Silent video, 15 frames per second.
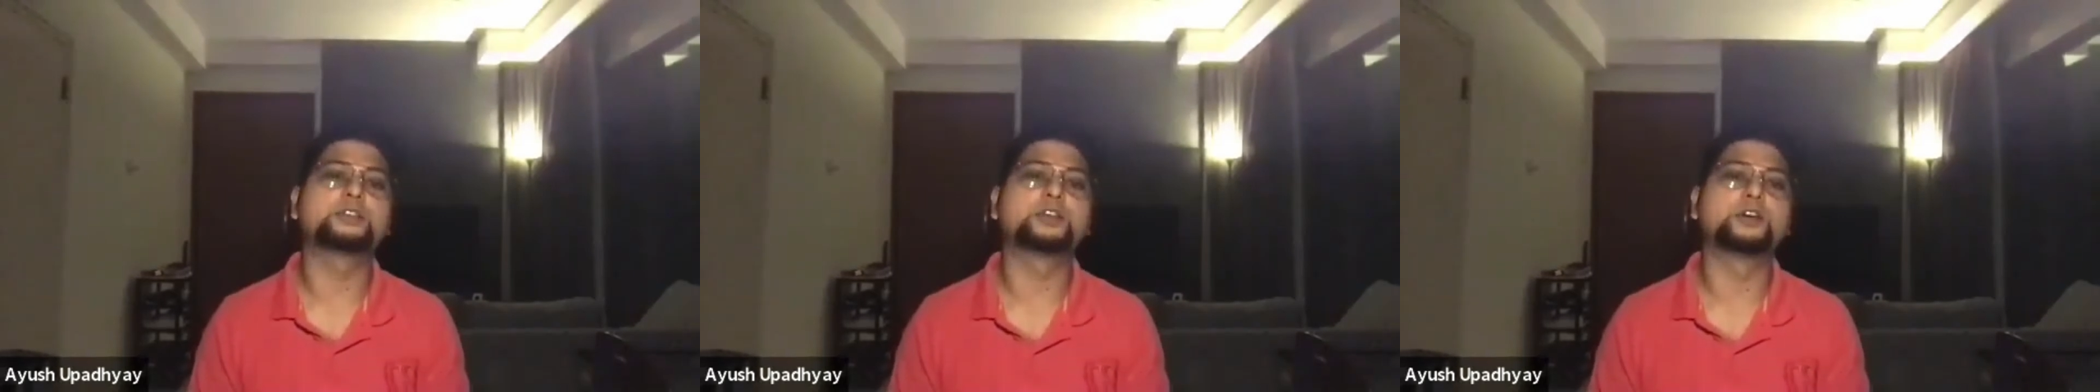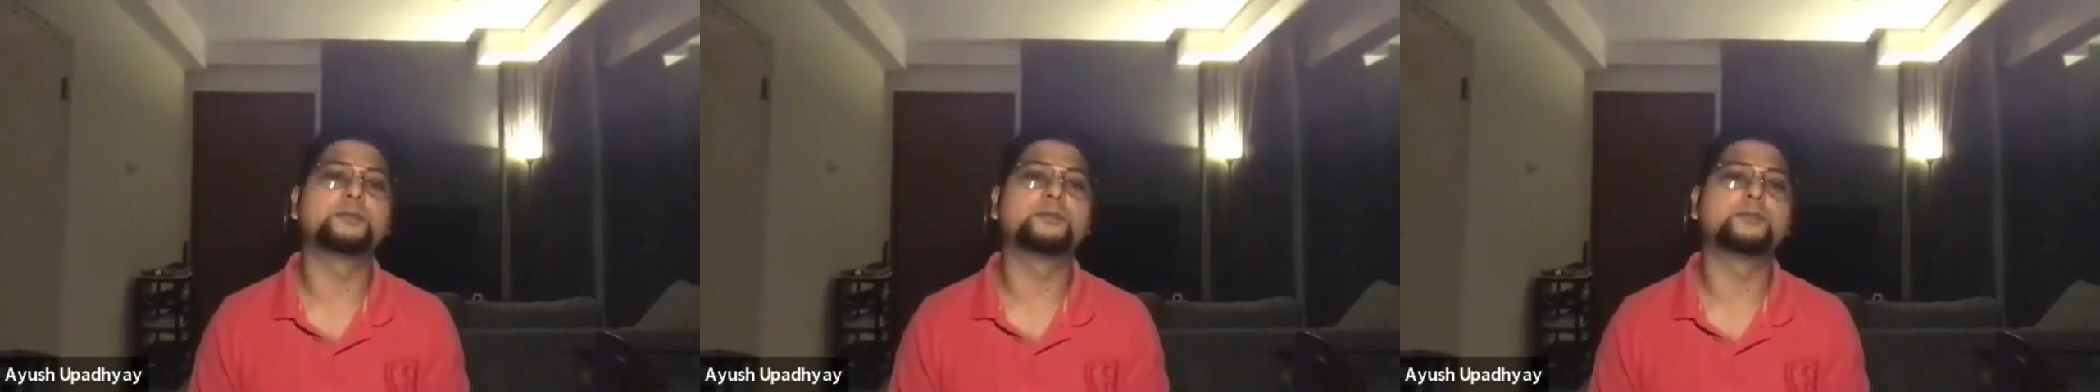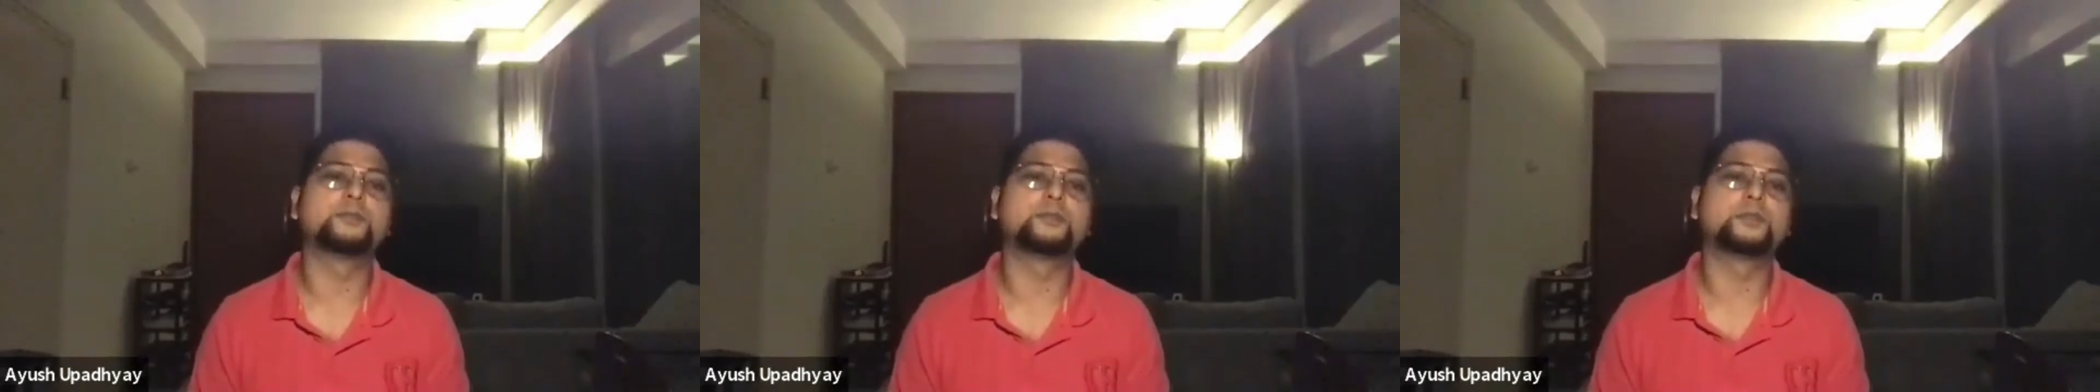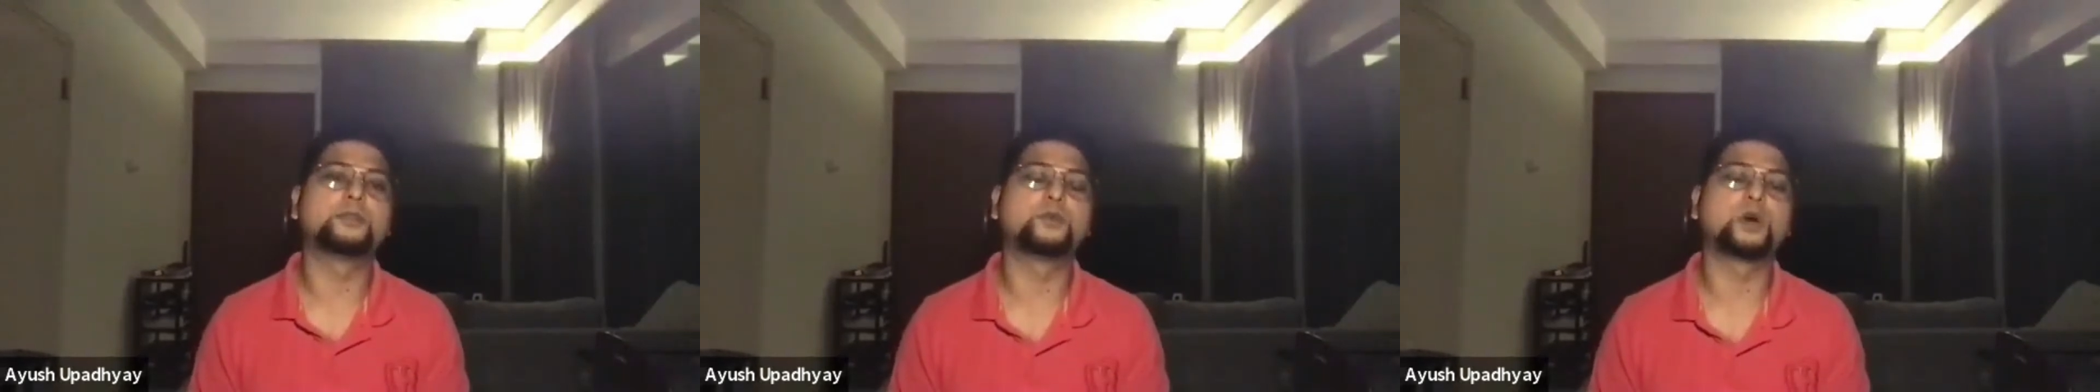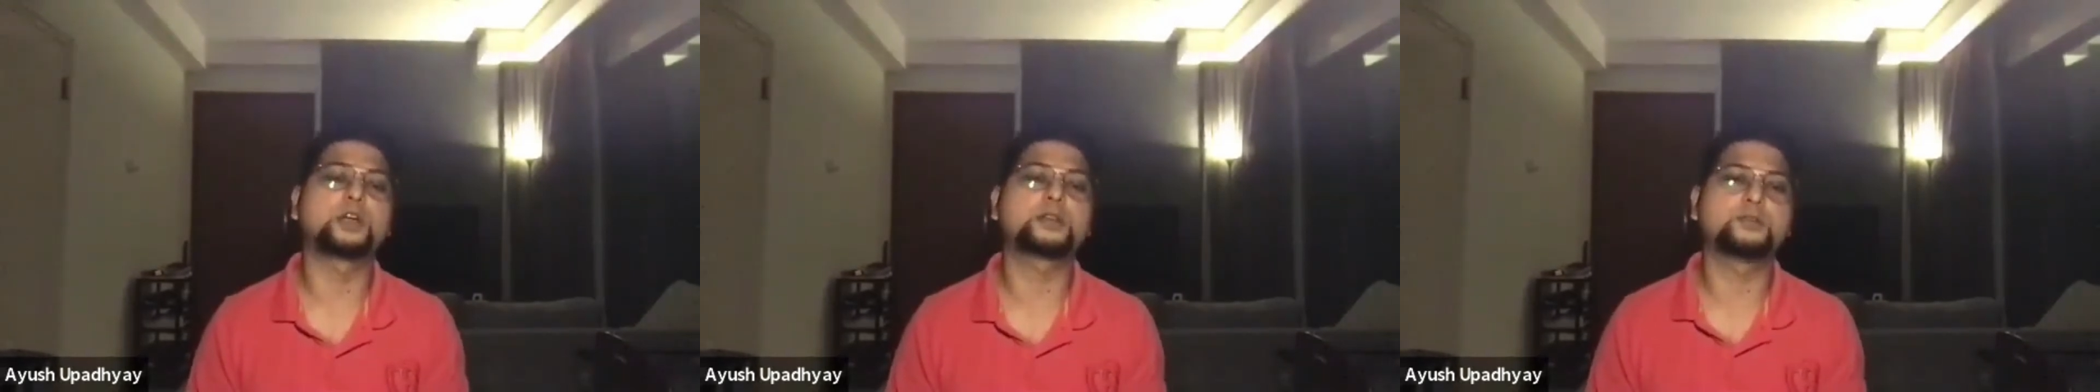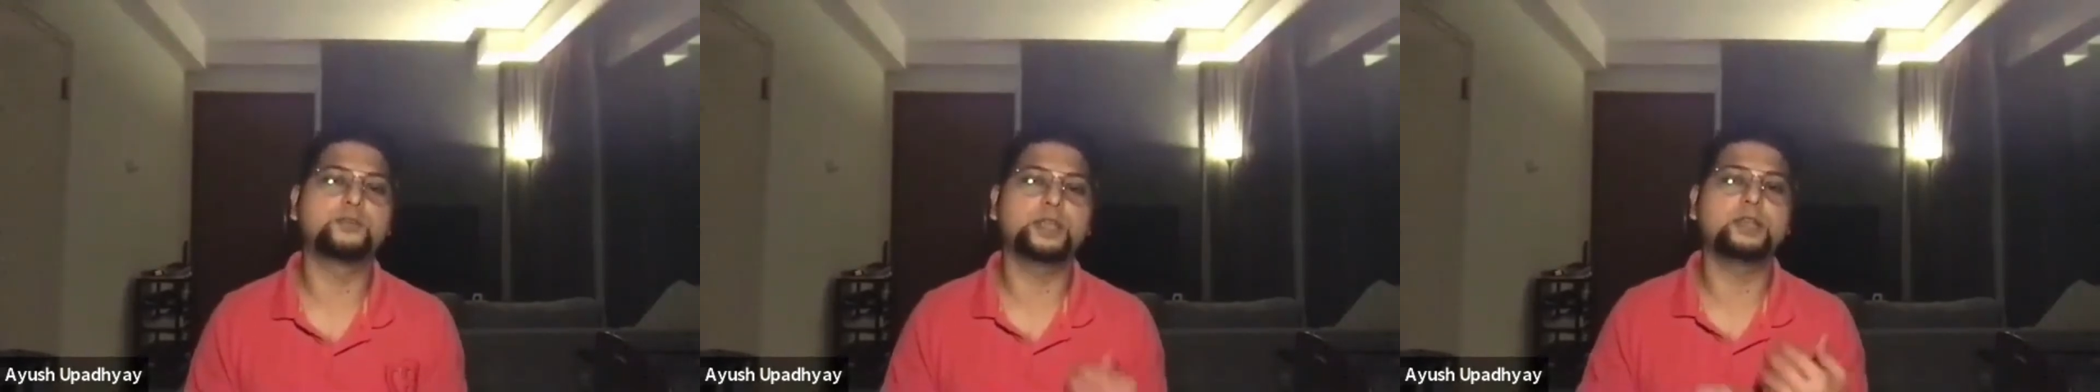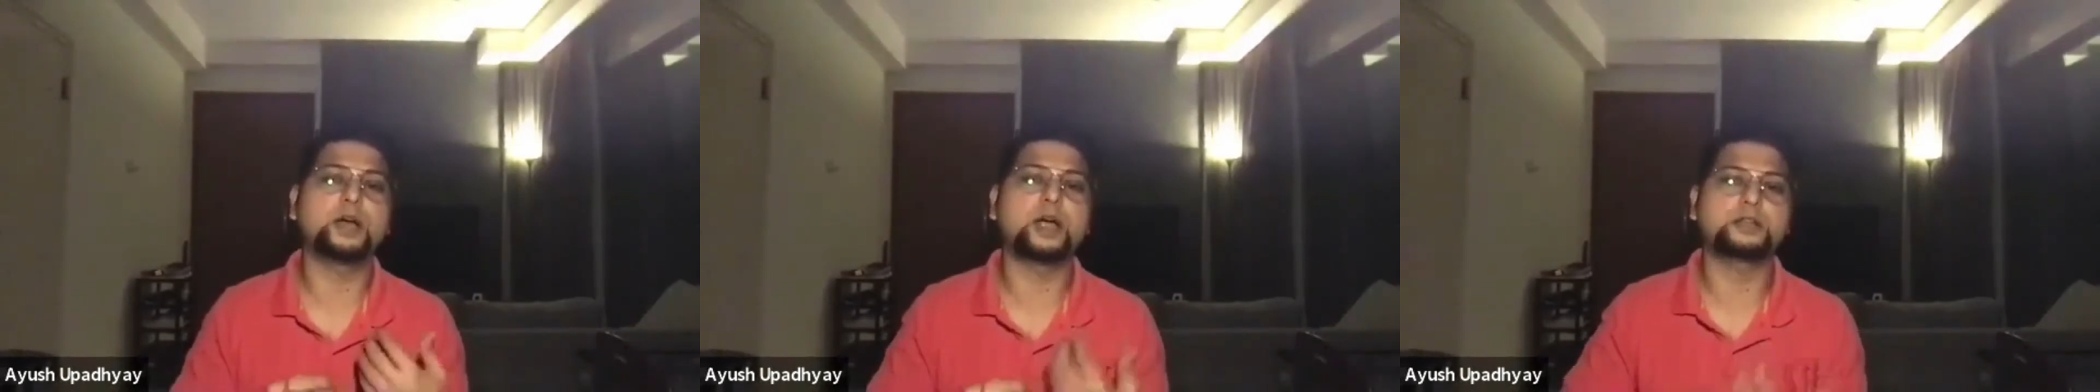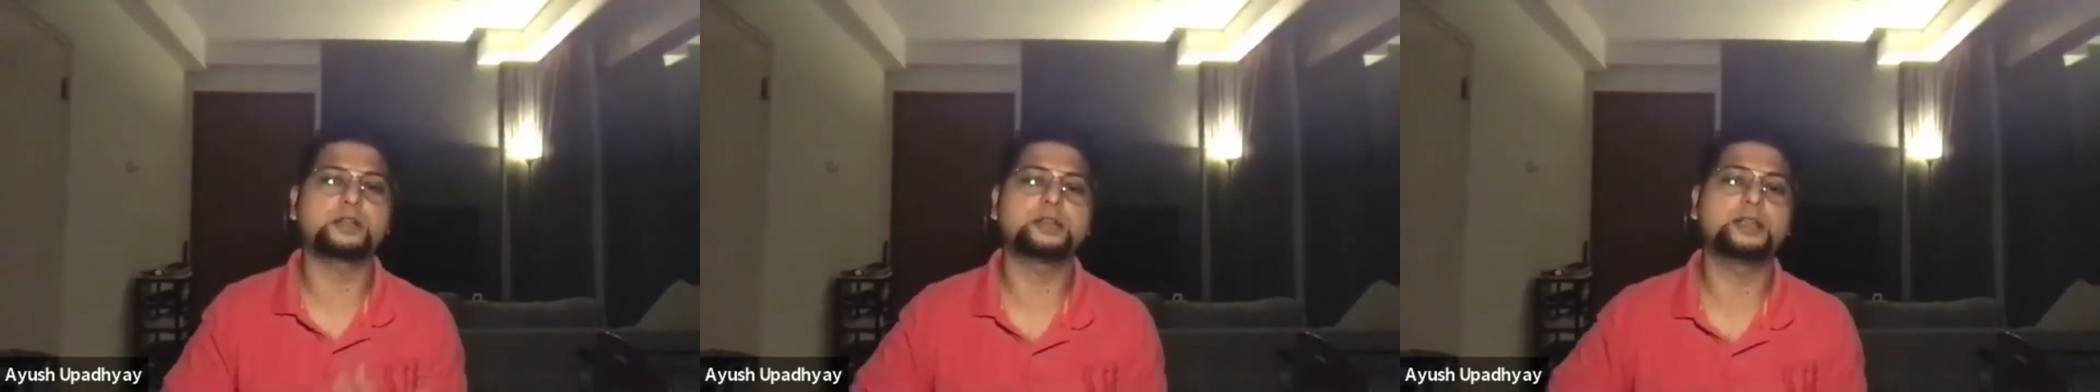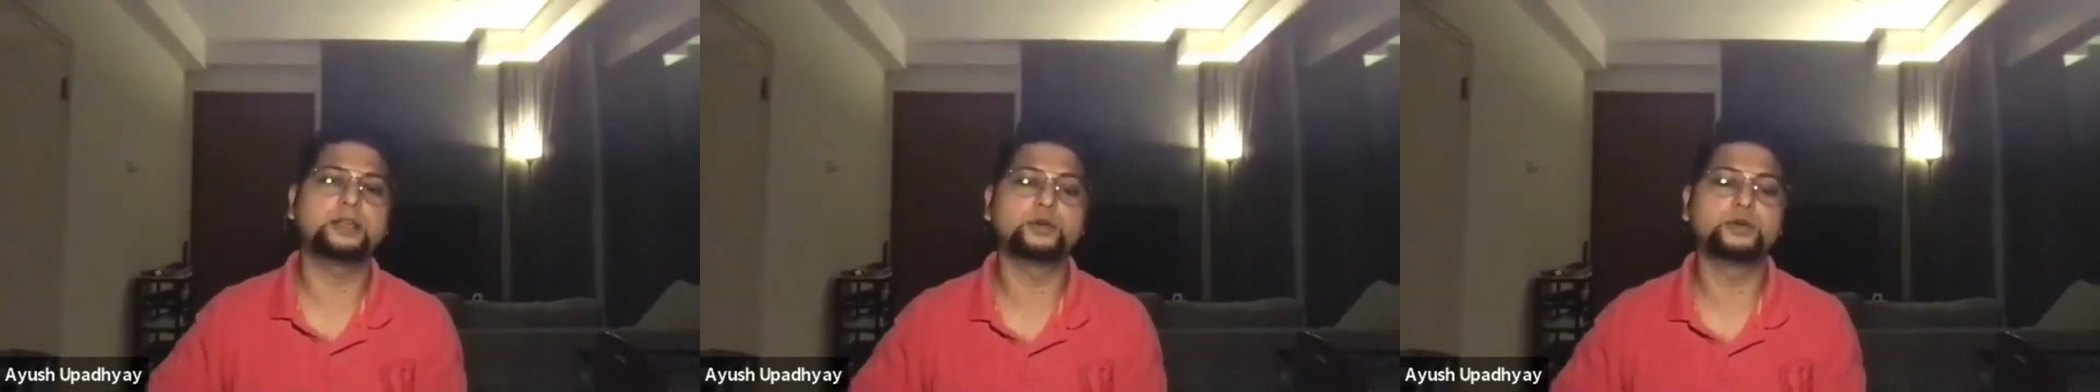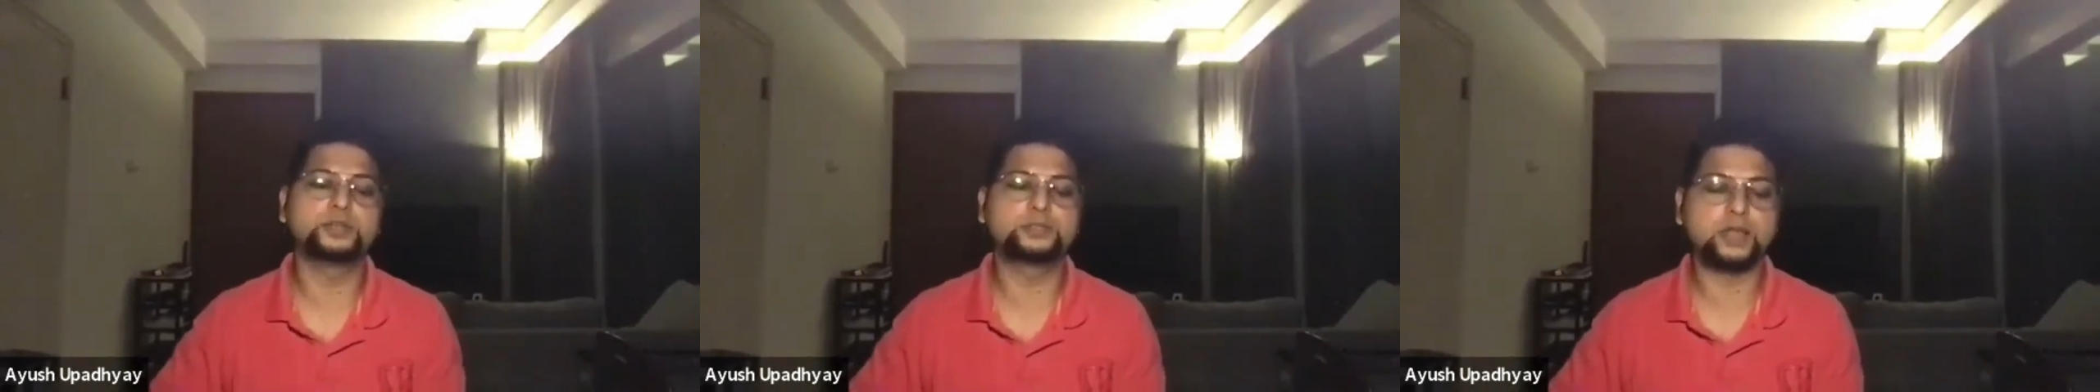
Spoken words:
So what we largely do is